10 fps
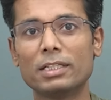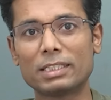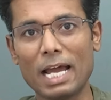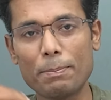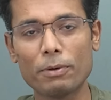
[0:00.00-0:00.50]
the
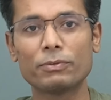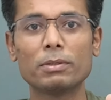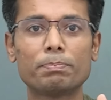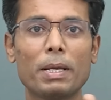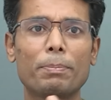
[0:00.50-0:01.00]
type of
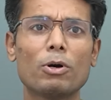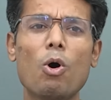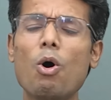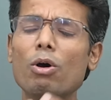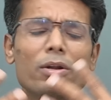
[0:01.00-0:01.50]
the paper,
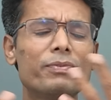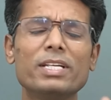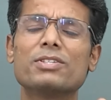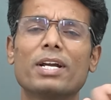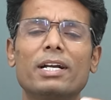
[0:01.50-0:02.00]
all of
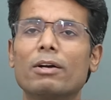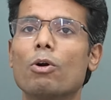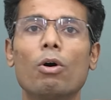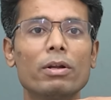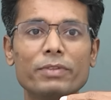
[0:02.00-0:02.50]
these, right? And
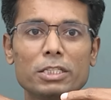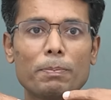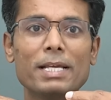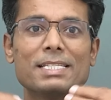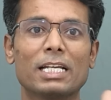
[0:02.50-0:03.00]
all of these
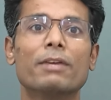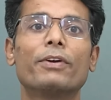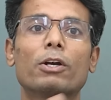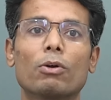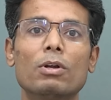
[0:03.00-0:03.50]
play
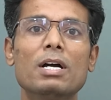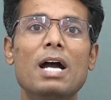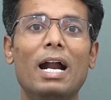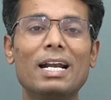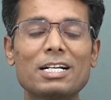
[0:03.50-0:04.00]
significant role.
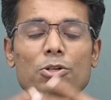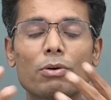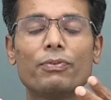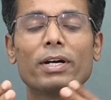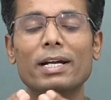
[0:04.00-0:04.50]
And let's
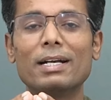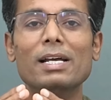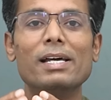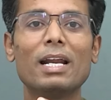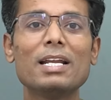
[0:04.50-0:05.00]
not
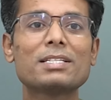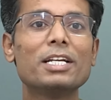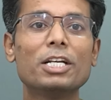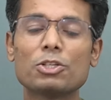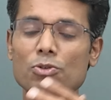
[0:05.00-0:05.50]
forget, real
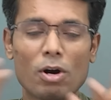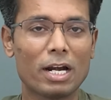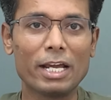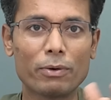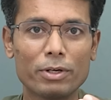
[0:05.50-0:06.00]
estate is
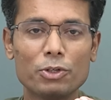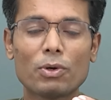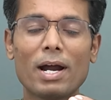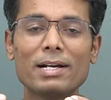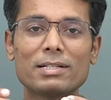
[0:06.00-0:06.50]
not liquid. You
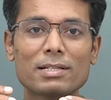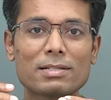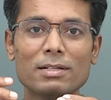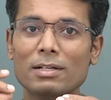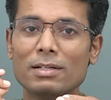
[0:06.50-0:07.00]
can't
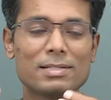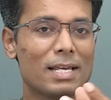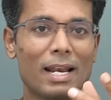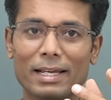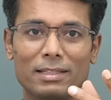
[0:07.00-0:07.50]
just
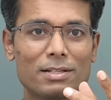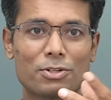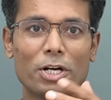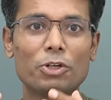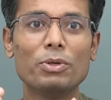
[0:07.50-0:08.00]
sell like
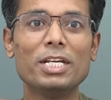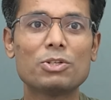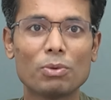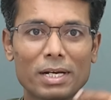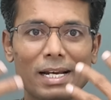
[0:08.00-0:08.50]
this, right? You need
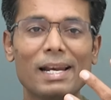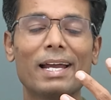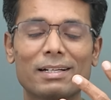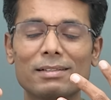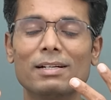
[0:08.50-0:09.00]
to
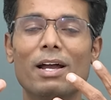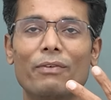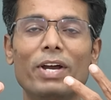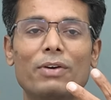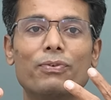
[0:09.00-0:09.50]
really
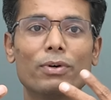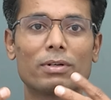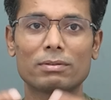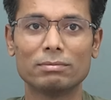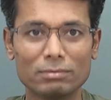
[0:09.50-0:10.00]
wait
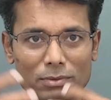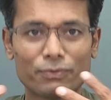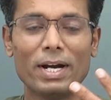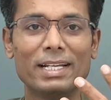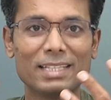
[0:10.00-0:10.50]
for
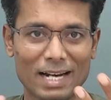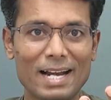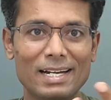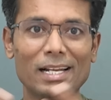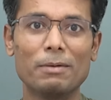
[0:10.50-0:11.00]
finding the
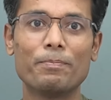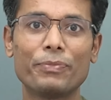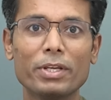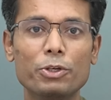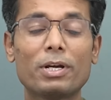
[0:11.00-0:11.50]
right deal.
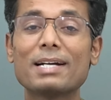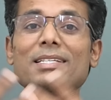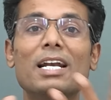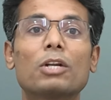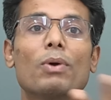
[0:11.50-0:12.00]
You can't
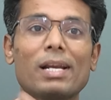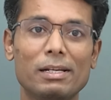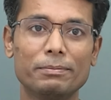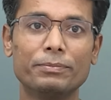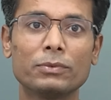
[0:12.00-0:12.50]
sell it
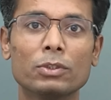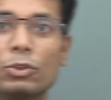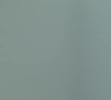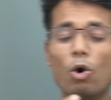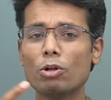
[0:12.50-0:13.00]
quickly.
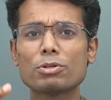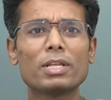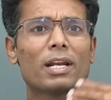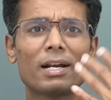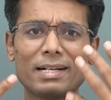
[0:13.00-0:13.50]
So also
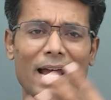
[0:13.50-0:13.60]
there are